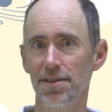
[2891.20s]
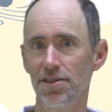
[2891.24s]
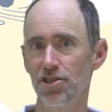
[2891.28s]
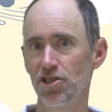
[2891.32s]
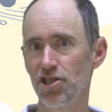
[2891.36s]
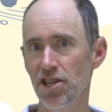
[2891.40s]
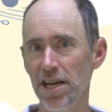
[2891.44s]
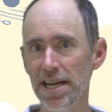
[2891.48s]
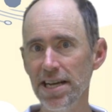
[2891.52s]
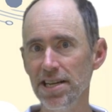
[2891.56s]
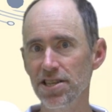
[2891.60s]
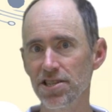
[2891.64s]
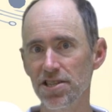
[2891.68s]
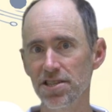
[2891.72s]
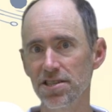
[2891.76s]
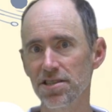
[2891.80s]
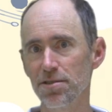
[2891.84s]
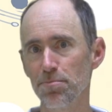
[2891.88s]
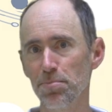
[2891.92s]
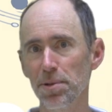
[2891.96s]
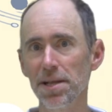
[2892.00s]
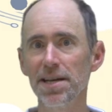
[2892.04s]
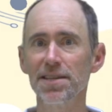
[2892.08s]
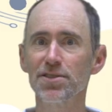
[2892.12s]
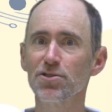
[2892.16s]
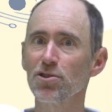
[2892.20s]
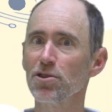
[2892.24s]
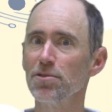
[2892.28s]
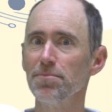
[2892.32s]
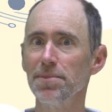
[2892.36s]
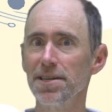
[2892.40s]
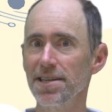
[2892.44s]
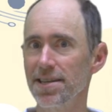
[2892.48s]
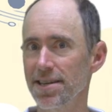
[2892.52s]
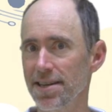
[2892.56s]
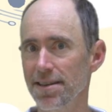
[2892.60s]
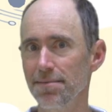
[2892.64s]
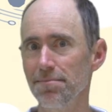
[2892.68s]
changes the planet's
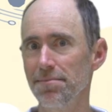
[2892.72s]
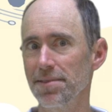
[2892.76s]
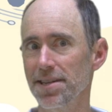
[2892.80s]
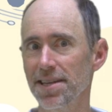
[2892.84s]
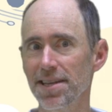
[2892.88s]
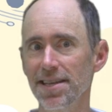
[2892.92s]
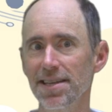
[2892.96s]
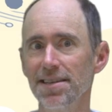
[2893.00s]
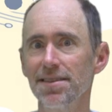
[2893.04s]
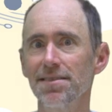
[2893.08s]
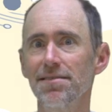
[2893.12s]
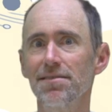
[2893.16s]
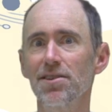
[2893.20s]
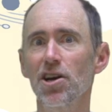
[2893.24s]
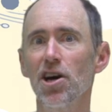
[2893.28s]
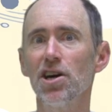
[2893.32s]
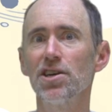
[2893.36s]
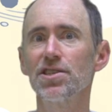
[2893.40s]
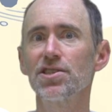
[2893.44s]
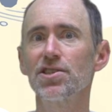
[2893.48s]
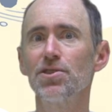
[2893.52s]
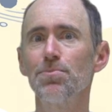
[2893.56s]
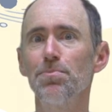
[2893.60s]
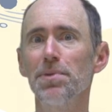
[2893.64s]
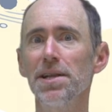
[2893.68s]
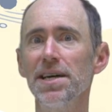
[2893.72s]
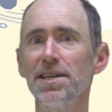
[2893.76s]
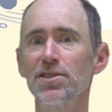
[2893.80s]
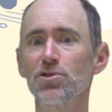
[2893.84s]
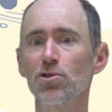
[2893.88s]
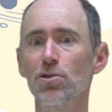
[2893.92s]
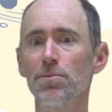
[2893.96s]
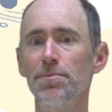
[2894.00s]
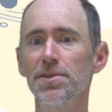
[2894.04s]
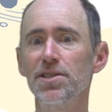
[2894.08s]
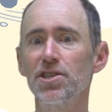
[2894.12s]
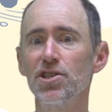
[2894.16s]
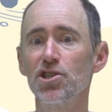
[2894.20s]
orbit. It can cause the planet's
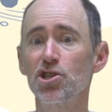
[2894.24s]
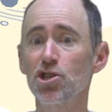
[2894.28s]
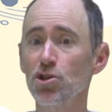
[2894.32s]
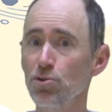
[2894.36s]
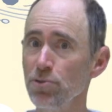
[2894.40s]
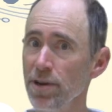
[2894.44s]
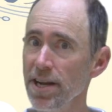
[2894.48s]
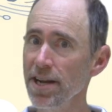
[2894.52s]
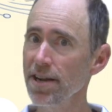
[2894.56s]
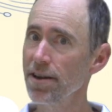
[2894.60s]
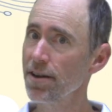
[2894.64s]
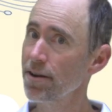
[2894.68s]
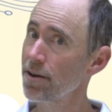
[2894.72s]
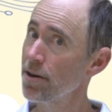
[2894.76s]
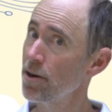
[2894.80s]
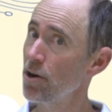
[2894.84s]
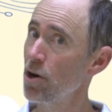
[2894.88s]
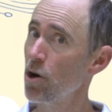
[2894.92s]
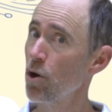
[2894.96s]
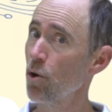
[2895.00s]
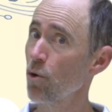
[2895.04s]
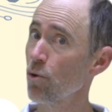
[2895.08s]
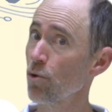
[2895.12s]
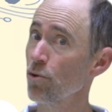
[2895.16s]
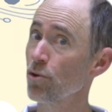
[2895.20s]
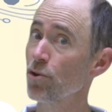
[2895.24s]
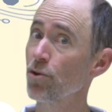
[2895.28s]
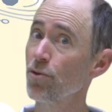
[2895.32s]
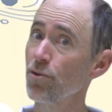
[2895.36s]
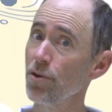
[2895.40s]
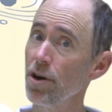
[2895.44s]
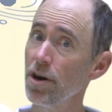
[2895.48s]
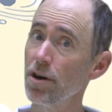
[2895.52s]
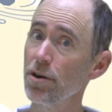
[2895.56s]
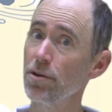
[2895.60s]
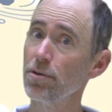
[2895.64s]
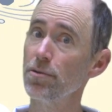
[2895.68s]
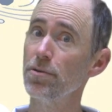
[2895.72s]
orbit to shrink or
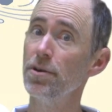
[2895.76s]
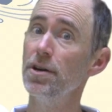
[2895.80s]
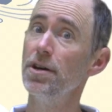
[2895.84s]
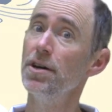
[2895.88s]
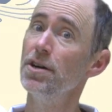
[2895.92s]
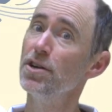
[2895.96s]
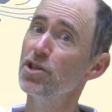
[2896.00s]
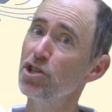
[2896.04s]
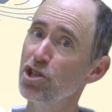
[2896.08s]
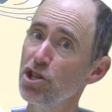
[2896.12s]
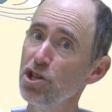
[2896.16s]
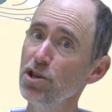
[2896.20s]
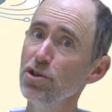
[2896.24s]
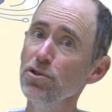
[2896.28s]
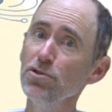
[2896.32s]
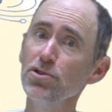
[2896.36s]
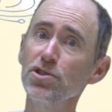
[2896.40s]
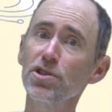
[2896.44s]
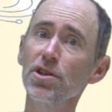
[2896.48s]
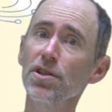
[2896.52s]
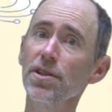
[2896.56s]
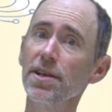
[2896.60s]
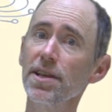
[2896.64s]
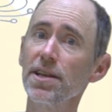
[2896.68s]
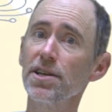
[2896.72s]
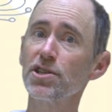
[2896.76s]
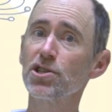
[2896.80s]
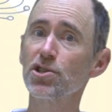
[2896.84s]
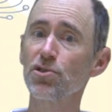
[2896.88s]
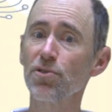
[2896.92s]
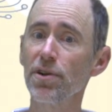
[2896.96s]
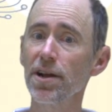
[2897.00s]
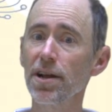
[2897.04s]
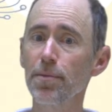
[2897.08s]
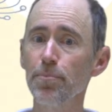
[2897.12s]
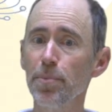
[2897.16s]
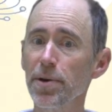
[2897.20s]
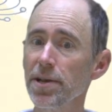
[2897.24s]
grow. Usually to
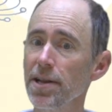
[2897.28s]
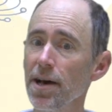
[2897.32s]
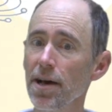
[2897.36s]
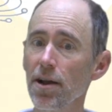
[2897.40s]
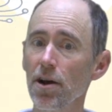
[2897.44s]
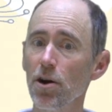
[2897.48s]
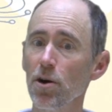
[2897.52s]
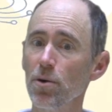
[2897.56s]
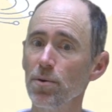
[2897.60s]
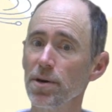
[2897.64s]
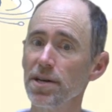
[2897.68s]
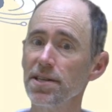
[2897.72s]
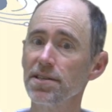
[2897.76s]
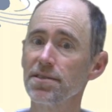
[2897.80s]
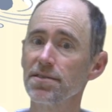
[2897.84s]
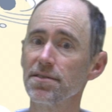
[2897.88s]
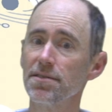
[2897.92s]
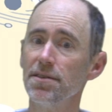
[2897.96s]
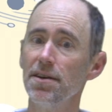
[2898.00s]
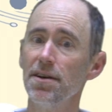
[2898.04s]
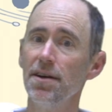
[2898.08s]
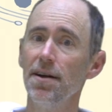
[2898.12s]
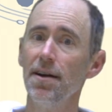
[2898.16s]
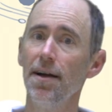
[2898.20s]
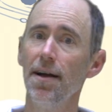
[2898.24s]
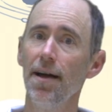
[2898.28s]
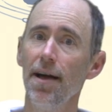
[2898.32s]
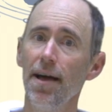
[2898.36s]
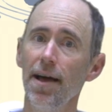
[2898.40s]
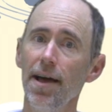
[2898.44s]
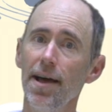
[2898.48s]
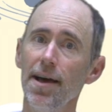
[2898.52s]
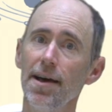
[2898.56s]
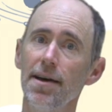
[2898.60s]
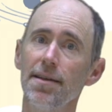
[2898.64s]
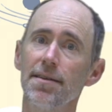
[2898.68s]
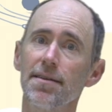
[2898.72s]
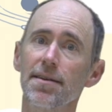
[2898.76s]
shrink, but not always.
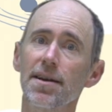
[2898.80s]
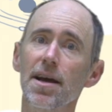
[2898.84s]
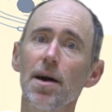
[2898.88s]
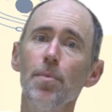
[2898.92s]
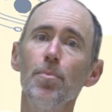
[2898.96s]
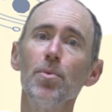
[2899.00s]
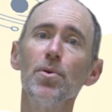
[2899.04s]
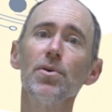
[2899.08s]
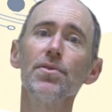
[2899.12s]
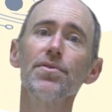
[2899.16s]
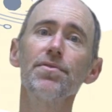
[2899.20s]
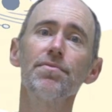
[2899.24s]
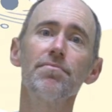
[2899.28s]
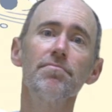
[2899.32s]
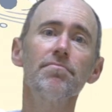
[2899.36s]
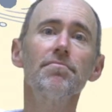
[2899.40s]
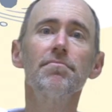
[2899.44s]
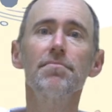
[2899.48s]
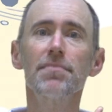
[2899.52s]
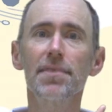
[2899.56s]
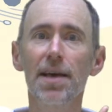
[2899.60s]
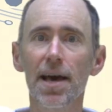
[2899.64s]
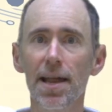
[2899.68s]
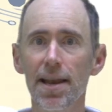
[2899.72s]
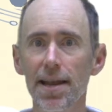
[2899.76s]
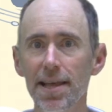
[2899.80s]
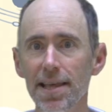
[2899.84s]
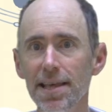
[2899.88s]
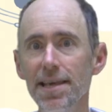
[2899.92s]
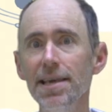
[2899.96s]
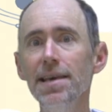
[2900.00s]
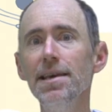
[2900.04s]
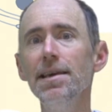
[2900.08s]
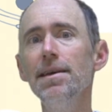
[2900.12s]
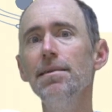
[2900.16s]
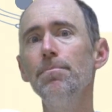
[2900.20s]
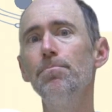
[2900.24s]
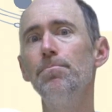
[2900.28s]
And a couple kind of
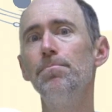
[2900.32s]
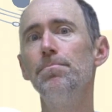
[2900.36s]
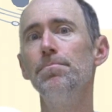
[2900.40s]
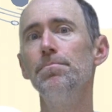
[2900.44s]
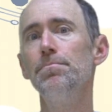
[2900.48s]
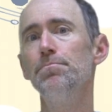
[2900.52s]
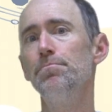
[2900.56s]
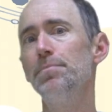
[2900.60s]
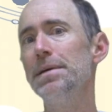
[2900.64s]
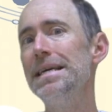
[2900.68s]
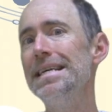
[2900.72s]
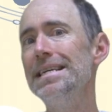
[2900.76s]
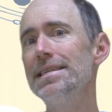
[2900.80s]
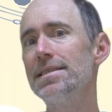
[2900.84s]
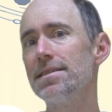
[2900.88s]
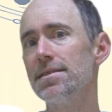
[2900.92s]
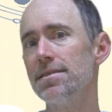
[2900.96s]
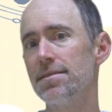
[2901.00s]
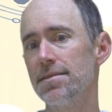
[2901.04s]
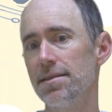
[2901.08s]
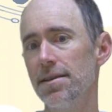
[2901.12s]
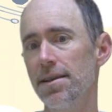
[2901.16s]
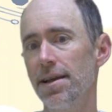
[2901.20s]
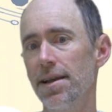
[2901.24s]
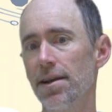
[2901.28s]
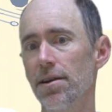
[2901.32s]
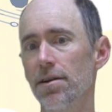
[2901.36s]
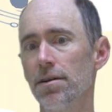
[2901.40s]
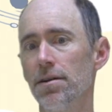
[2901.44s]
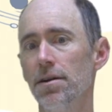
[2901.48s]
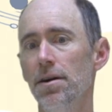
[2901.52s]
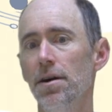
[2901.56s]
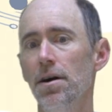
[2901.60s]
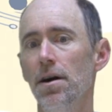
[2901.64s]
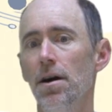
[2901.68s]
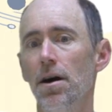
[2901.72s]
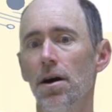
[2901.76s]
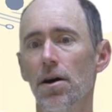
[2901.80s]
key pieces in here
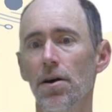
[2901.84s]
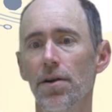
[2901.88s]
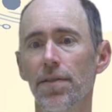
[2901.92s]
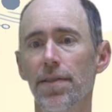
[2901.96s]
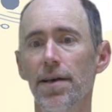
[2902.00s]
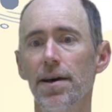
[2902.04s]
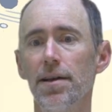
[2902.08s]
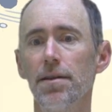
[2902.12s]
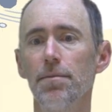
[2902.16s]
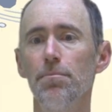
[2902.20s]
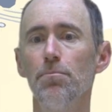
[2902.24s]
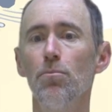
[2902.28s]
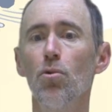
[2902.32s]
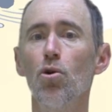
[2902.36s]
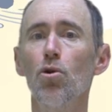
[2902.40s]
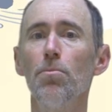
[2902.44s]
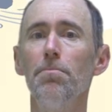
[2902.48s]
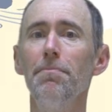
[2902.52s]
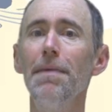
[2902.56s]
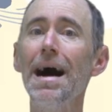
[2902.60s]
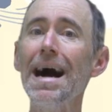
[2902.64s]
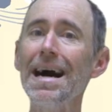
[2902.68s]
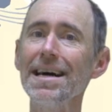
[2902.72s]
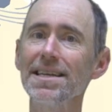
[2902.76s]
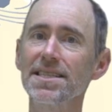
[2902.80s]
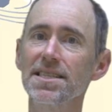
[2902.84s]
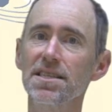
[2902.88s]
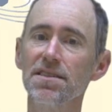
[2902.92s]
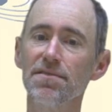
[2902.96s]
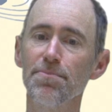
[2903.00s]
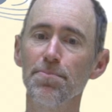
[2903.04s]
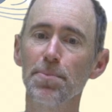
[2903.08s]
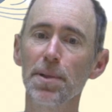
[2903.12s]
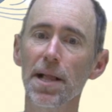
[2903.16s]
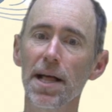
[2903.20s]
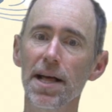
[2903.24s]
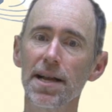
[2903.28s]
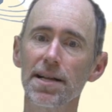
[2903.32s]
are that more
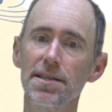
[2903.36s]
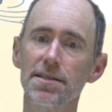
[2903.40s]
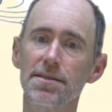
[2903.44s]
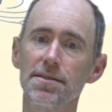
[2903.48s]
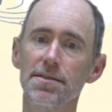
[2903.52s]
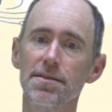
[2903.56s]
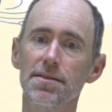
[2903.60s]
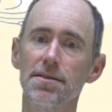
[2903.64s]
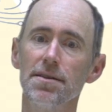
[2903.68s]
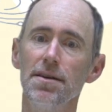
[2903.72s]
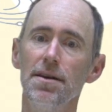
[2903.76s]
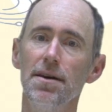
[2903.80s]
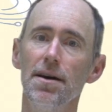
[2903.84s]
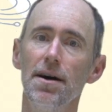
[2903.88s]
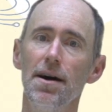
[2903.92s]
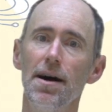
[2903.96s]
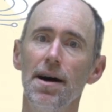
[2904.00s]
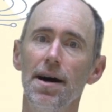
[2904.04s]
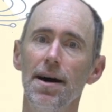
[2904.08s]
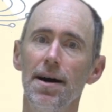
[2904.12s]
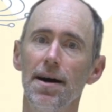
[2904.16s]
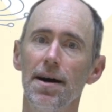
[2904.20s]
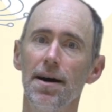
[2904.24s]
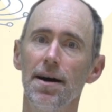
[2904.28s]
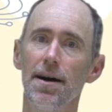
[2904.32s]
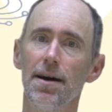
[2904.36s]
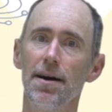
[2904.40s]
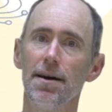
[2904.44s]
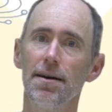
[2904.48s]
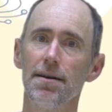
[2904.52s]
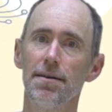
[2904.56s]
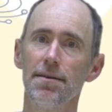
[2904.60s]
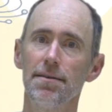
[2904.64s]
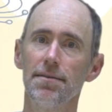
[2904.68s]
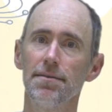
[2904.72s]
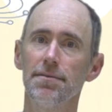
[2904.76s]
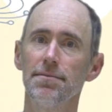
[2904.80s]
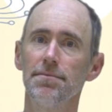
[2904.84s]
massive planets
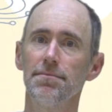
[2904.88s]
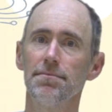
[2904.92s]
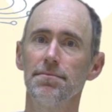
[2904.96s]
are